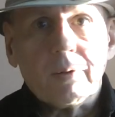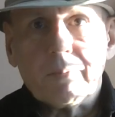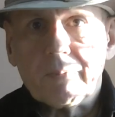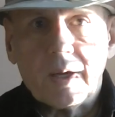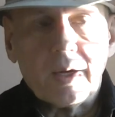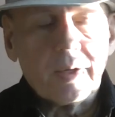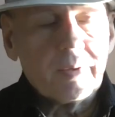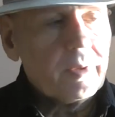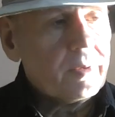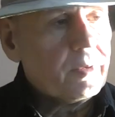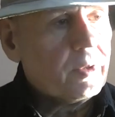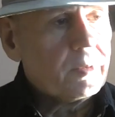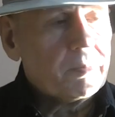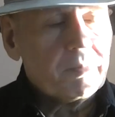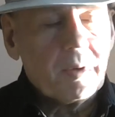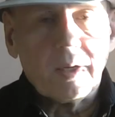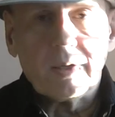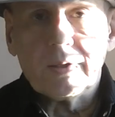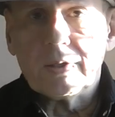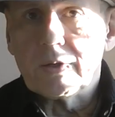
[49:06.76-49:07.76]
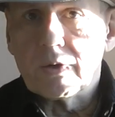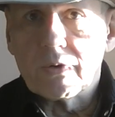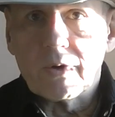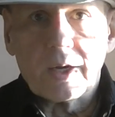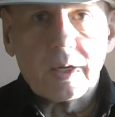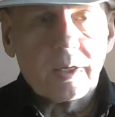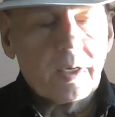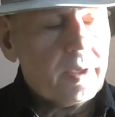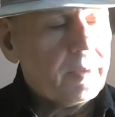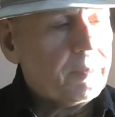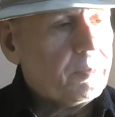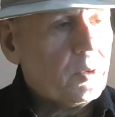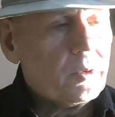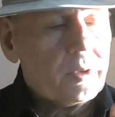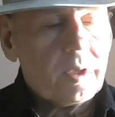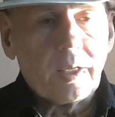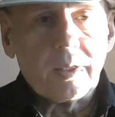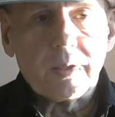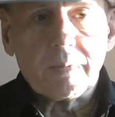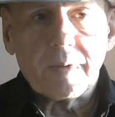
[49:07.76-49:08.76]
them that. If they spell it incorrectly, you
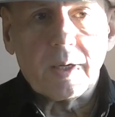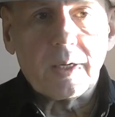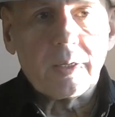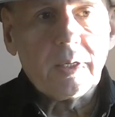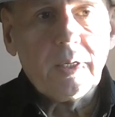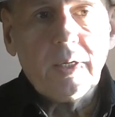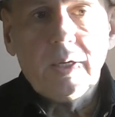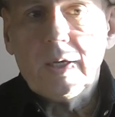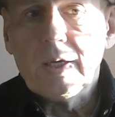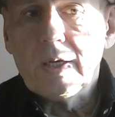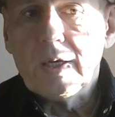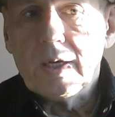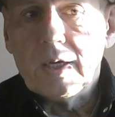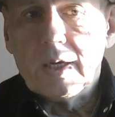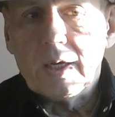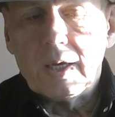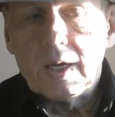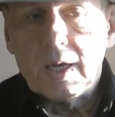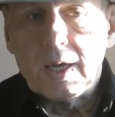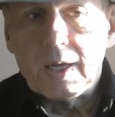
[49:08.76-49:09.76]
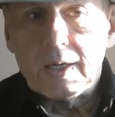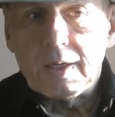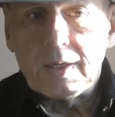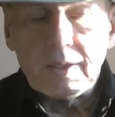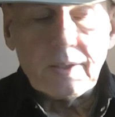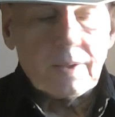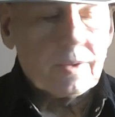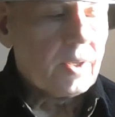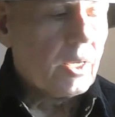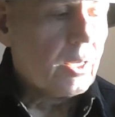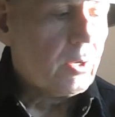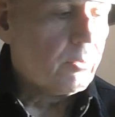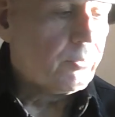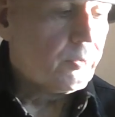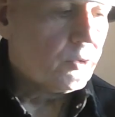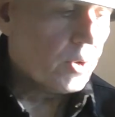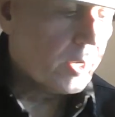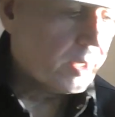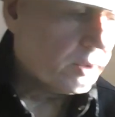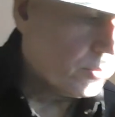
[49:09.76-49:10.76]
tell them that. And instead
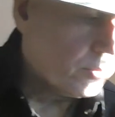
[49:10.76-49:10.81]
of trying